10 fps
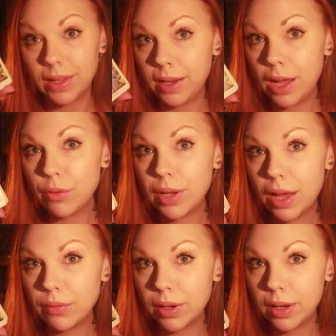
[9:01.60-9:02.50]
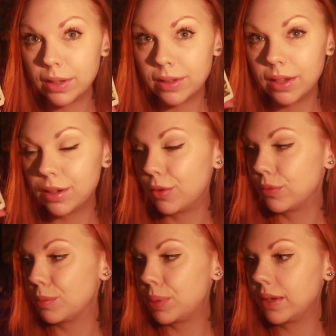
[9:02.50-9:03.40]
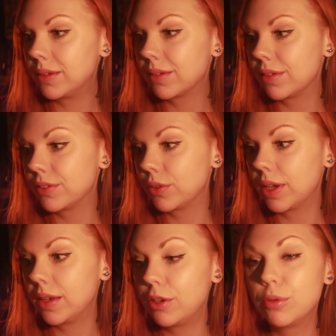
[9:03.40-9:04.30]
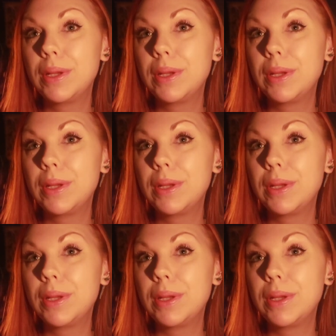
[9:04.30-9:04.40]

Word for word: And now we have a King of Pentacles. So again, are you